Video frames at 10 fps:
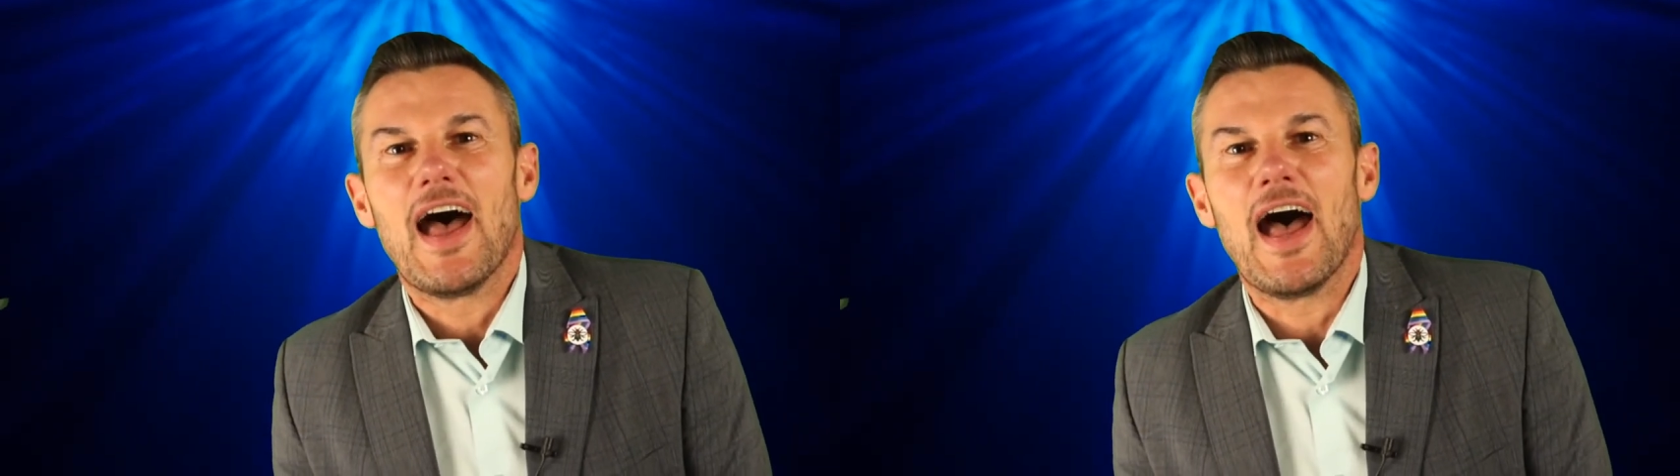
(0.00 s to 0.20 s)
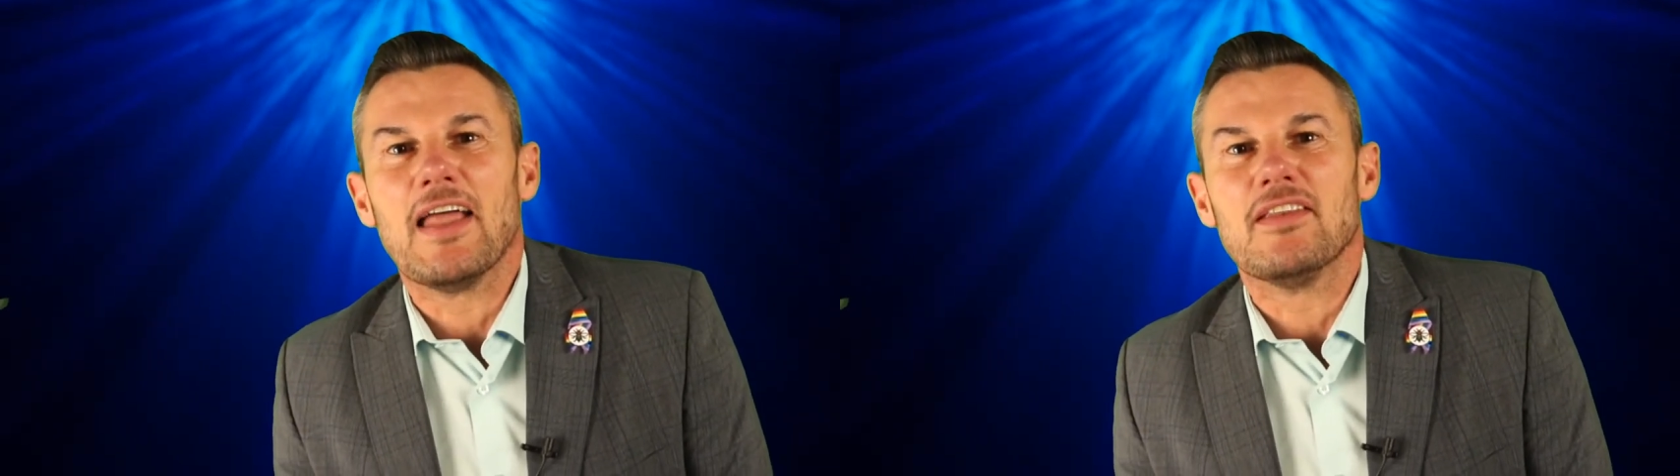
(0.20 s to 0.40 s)

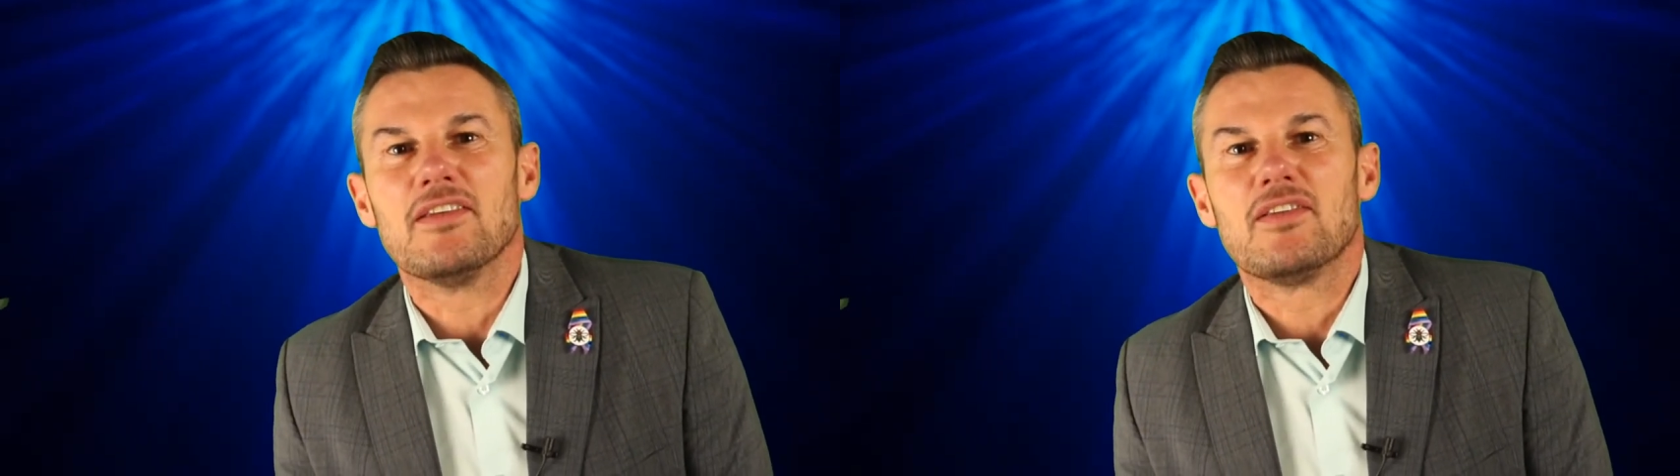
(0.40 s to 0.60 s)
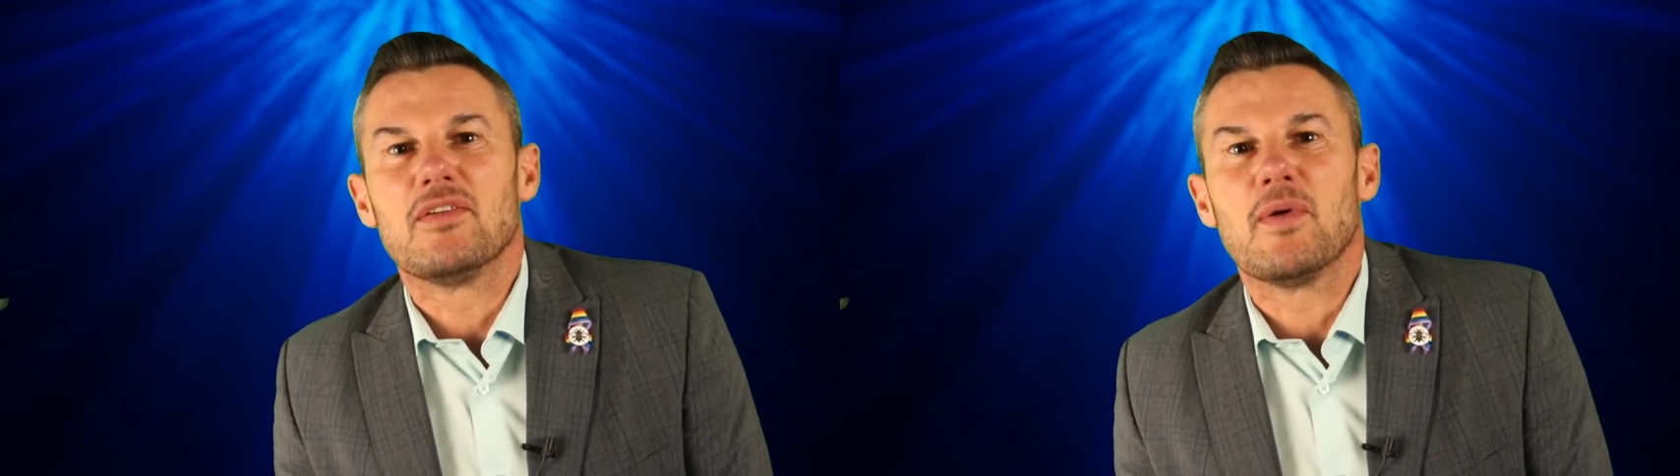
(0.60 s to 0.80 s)

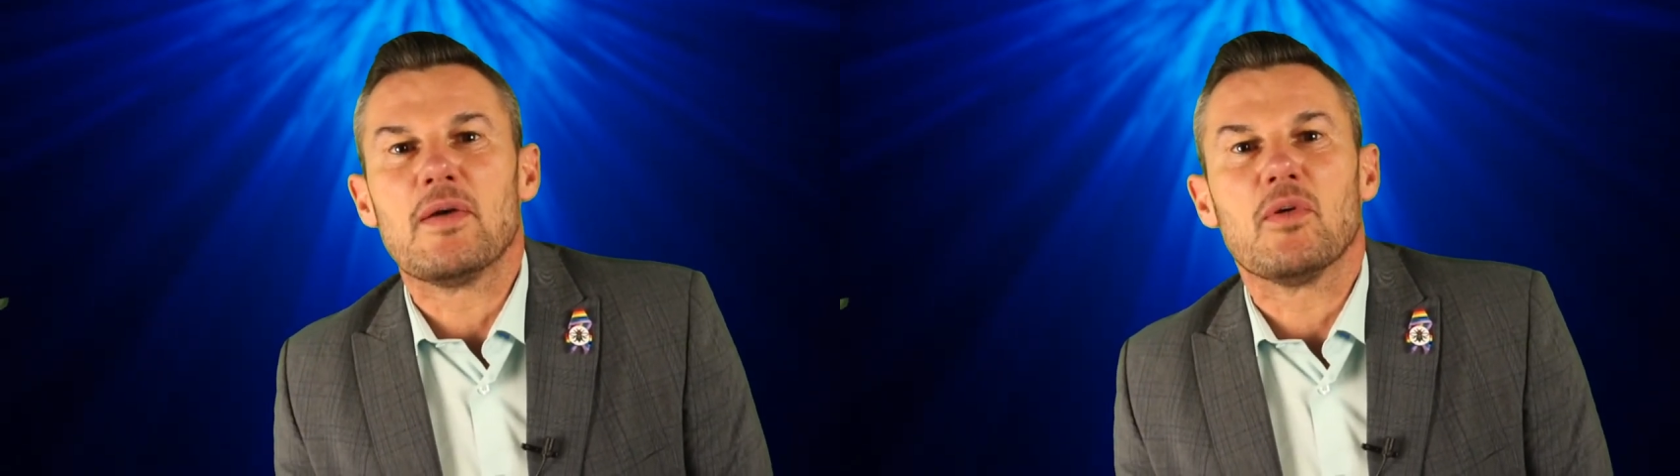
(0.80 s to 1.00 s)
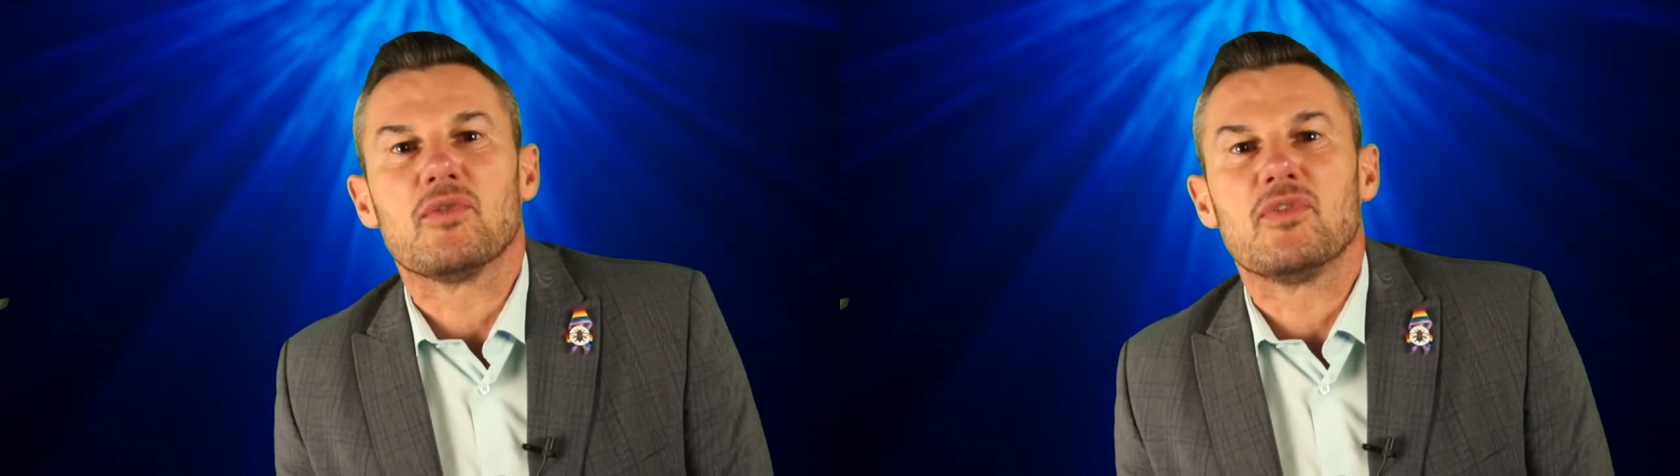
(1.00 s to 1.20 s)
and the
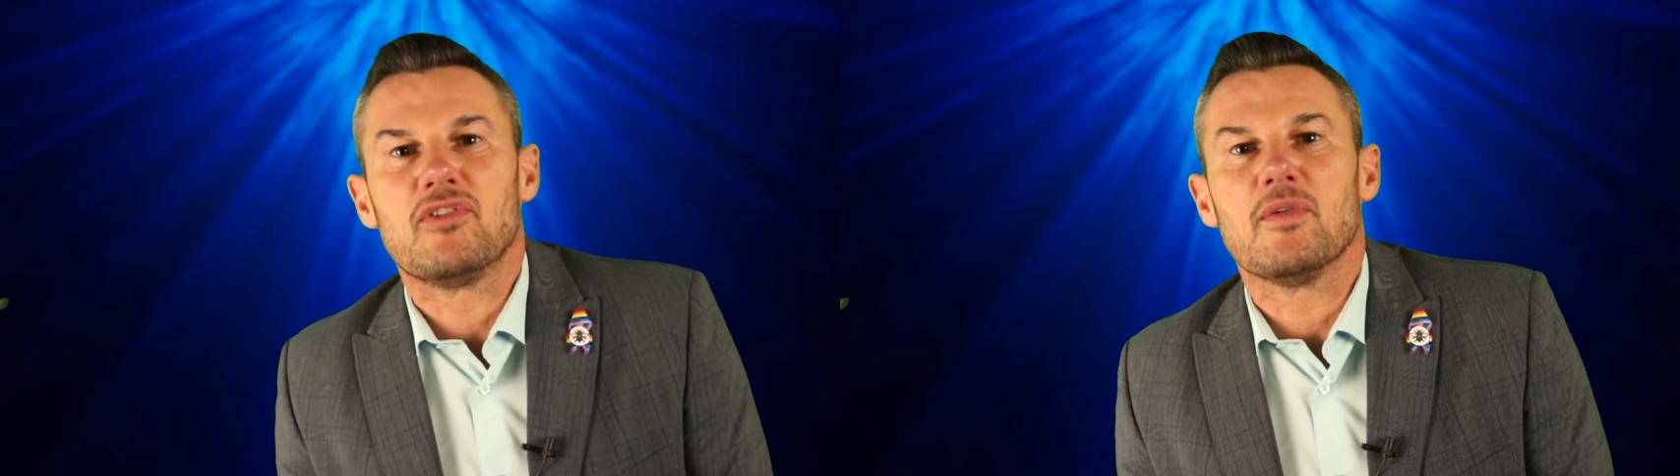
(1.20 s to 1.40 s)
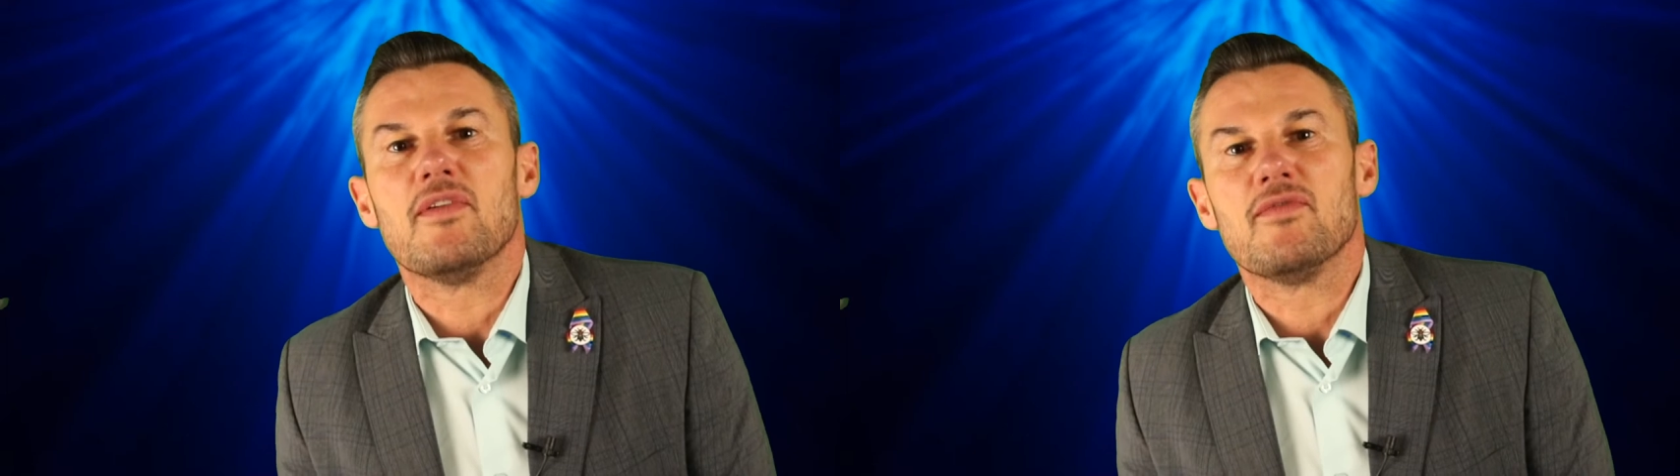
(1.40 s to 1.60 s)
way it was with
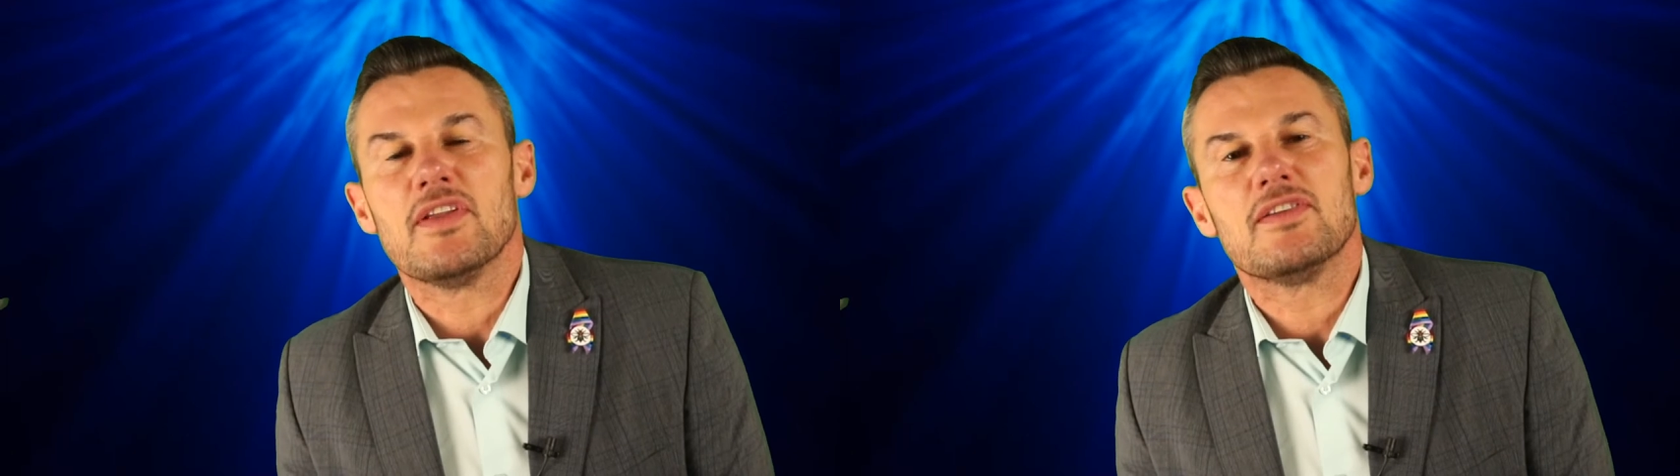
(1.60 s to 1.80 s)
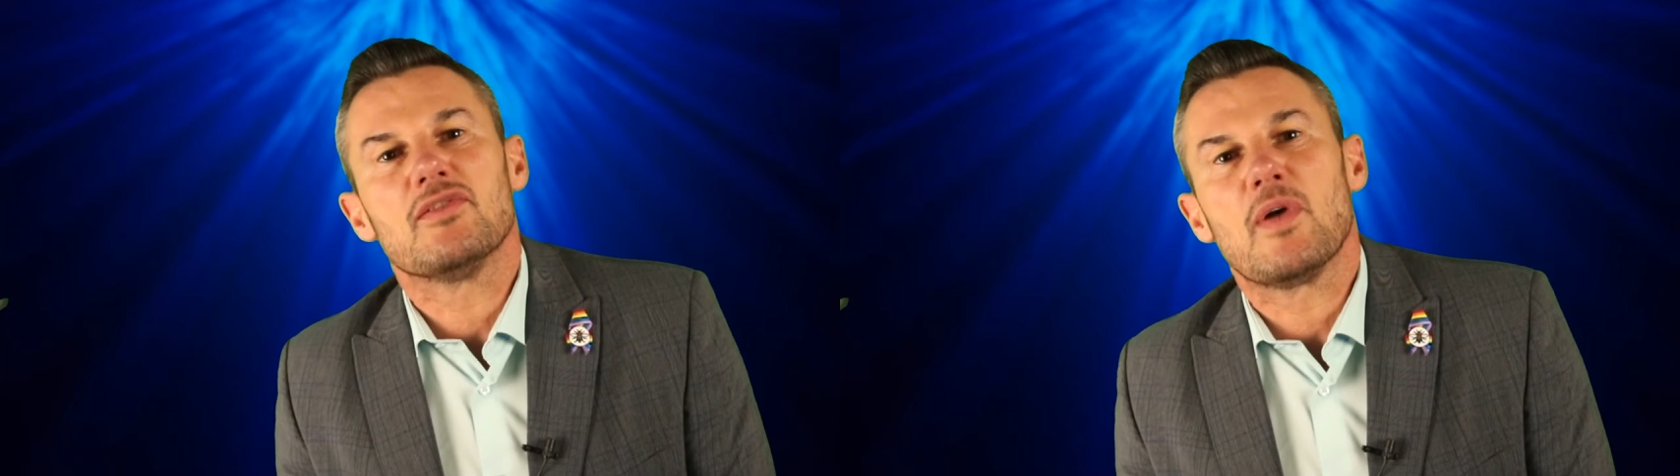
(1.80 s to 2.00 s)
Stuart and
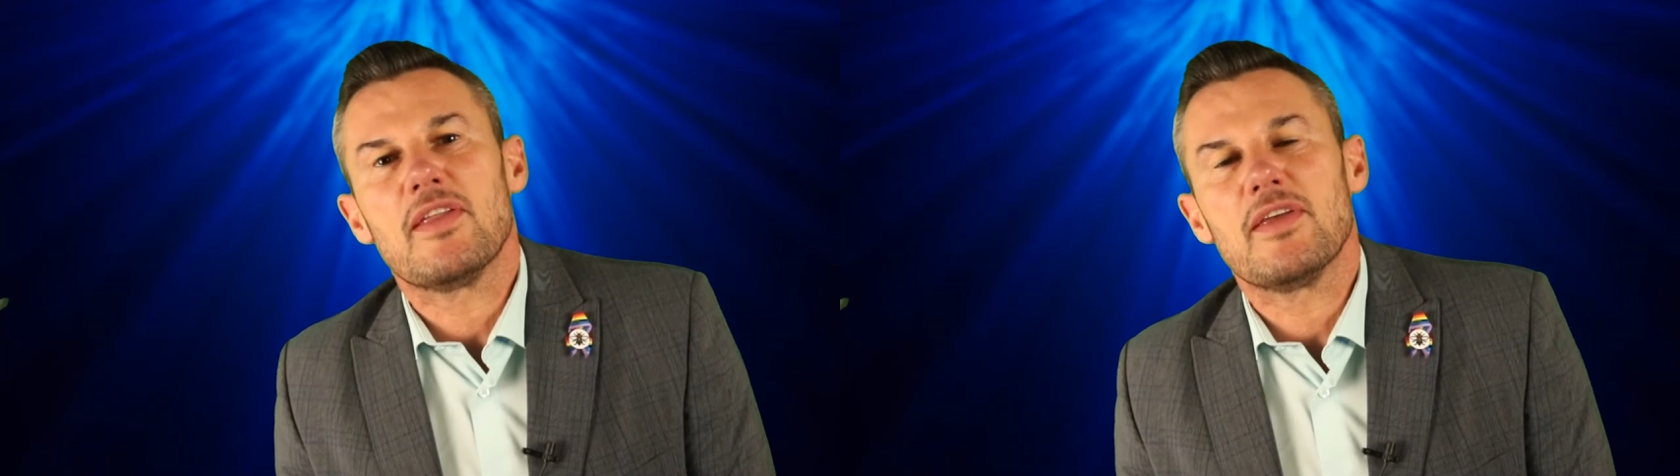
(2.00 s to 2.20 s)
Vince as well.